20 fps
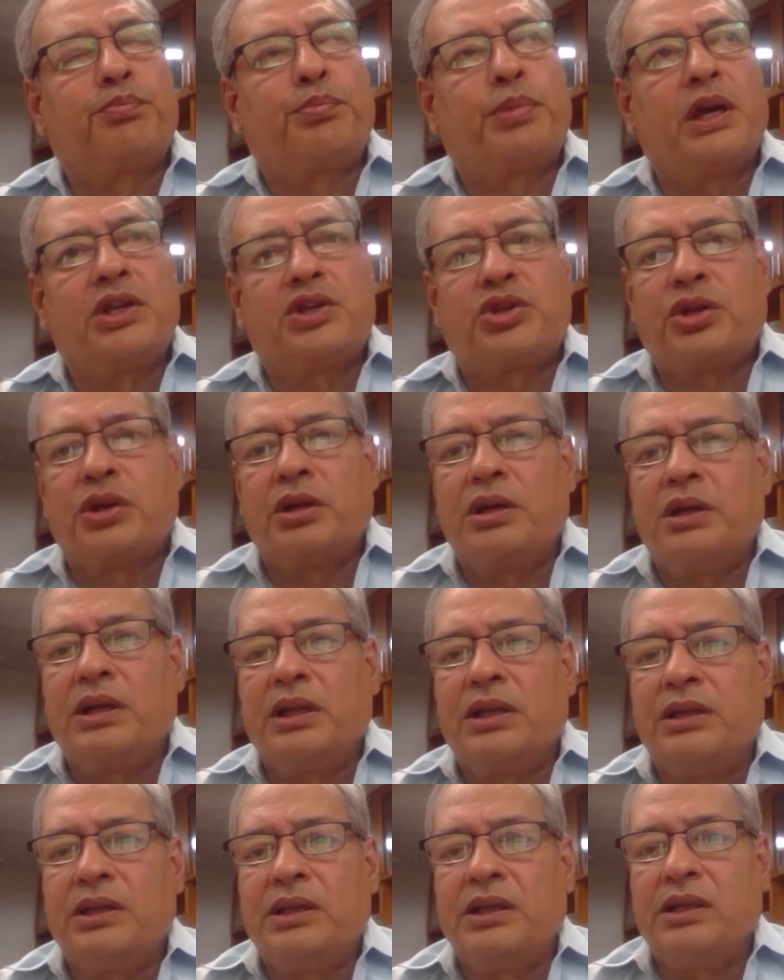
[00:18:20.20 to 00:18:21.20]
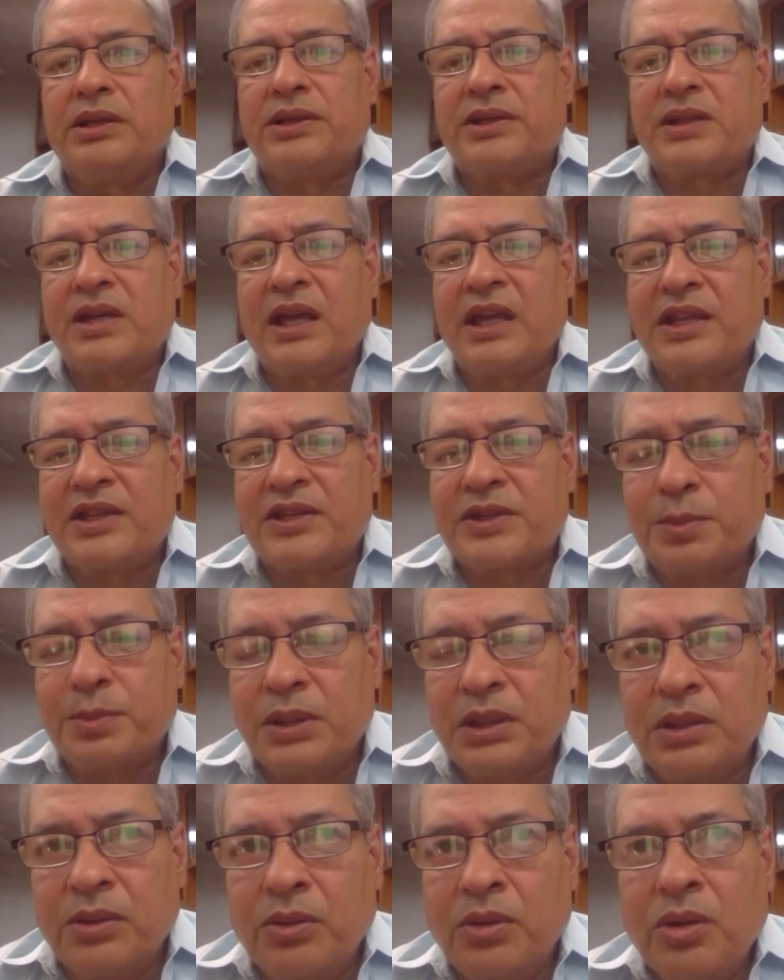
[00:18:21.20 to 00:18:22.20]
pictured in the
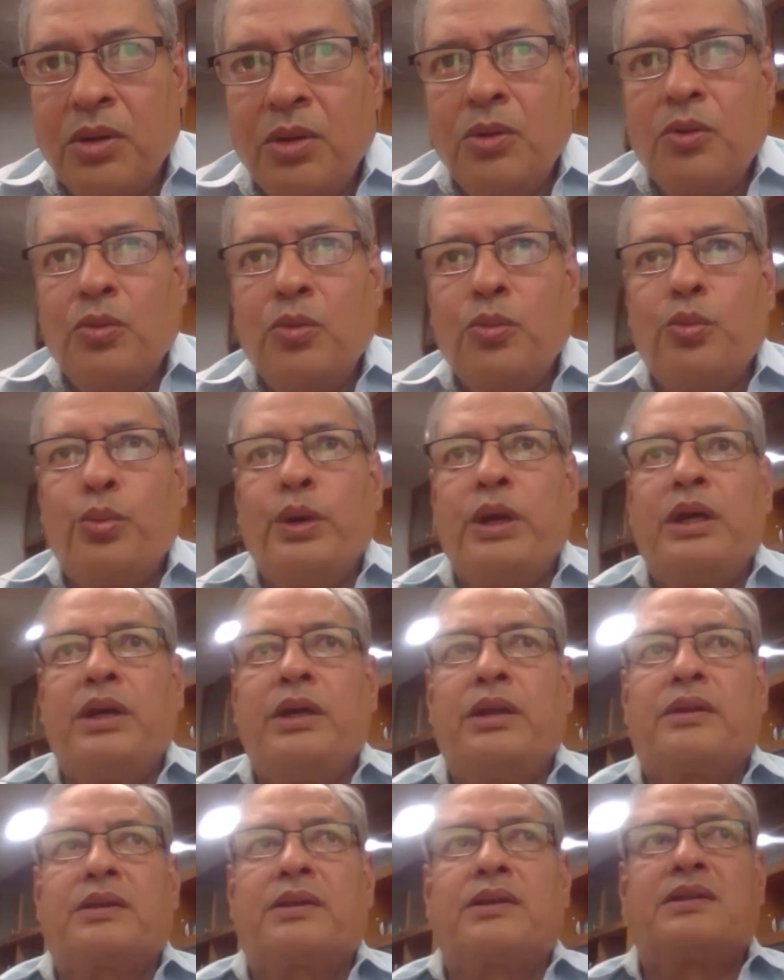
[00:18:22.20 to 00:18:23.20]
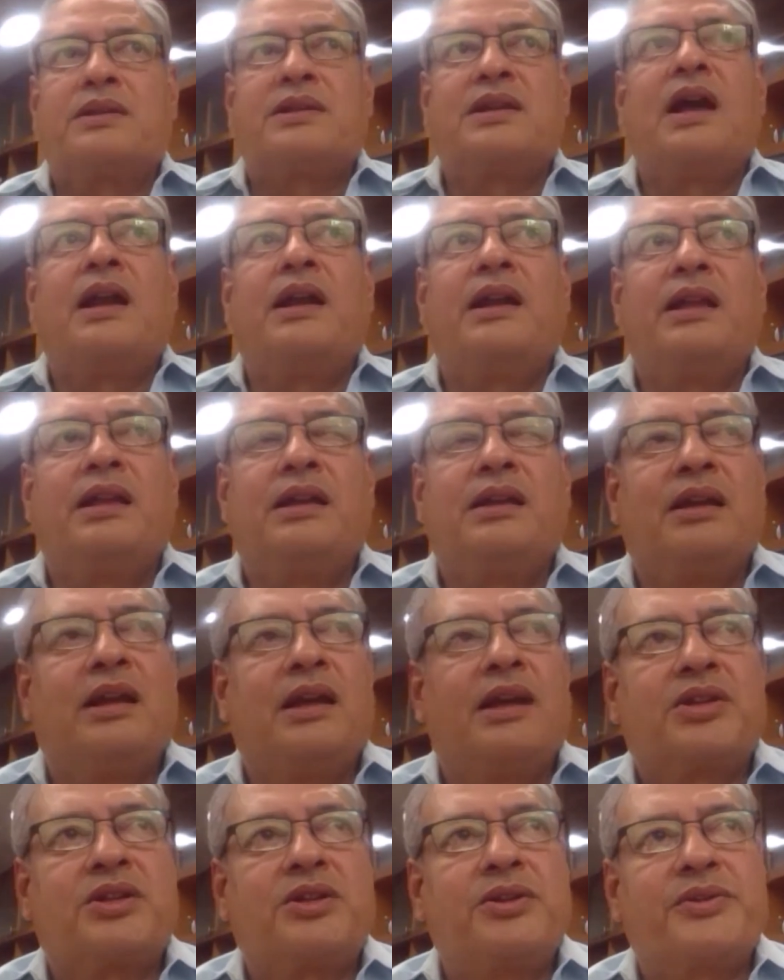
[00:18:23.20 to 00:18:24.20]
Statesman with standing
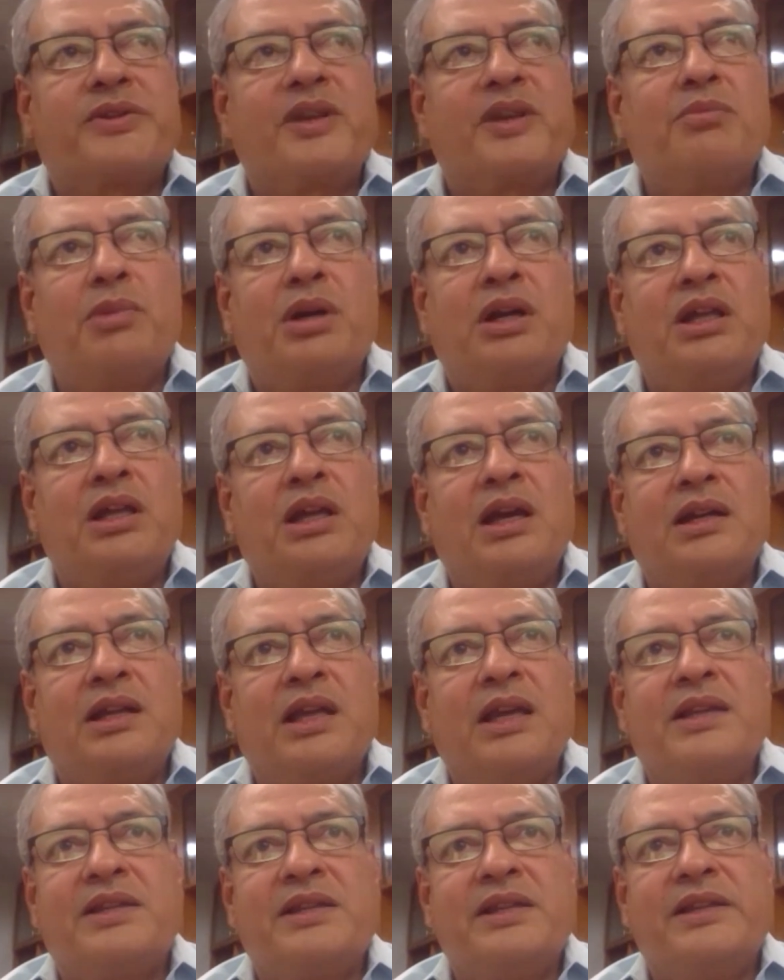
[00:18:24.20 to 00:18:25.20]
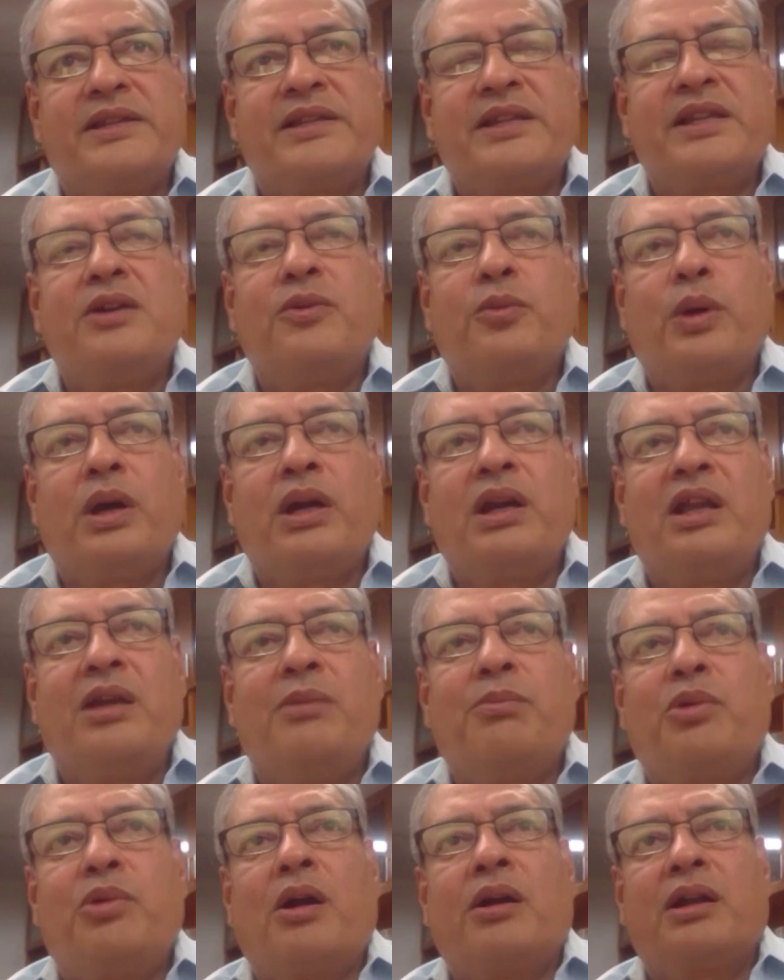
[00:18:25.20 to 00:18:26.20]
next to somebody at ACC, where he
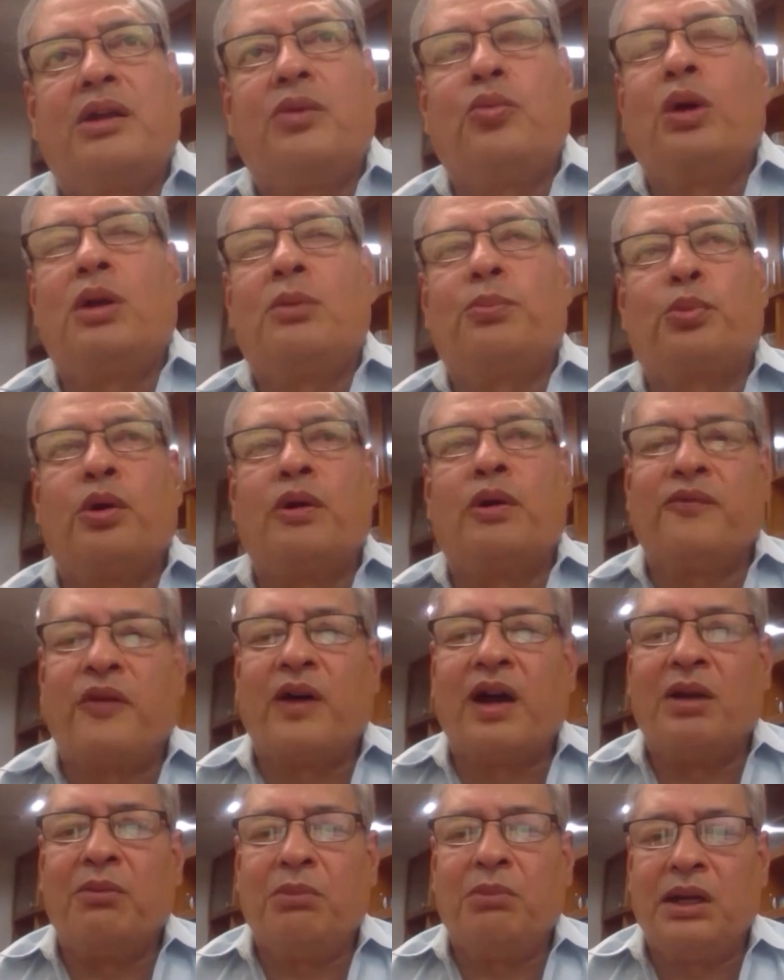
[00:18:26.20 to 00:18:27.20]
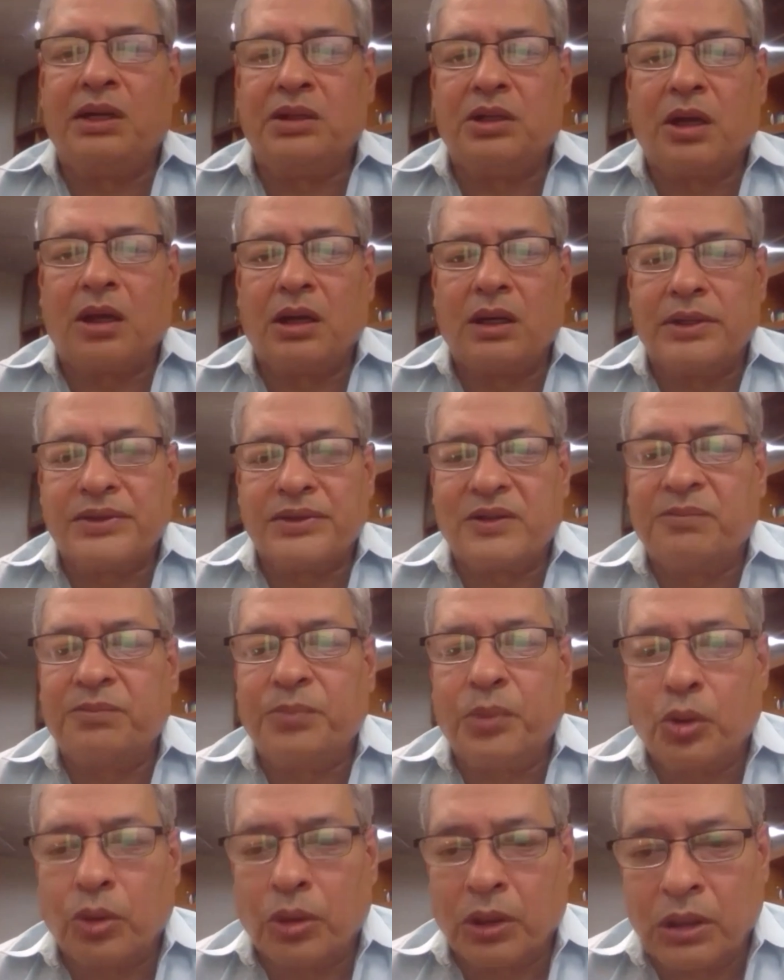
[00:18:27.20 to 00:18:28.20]
brought in $1.5 million of
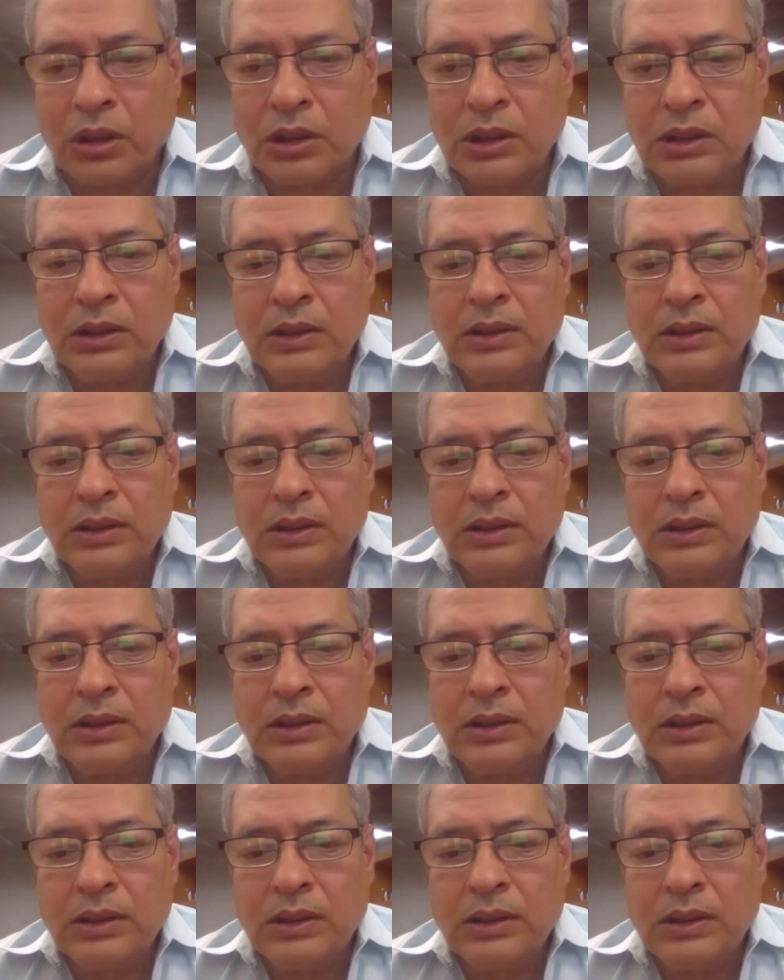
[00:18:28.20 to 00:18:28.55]
pork